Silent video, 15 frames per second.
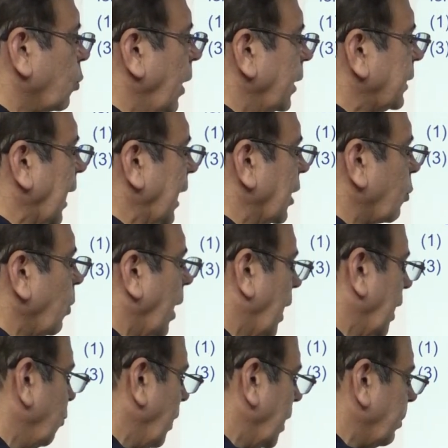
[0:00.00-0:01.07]
square, 10 square
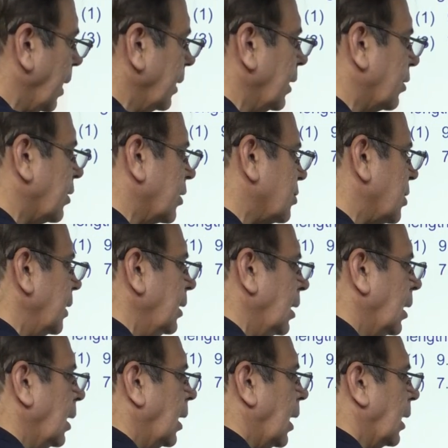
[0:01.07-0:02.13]
100 minus 16,
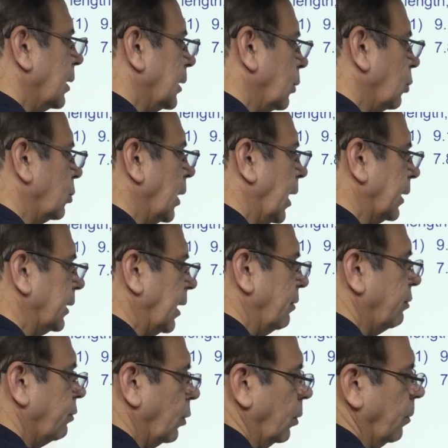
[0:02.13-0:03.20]
under root
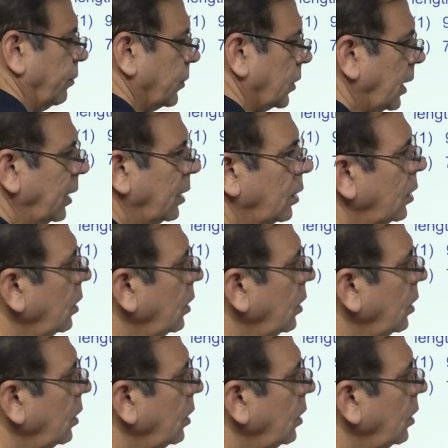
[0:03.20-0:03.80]
84. Okay.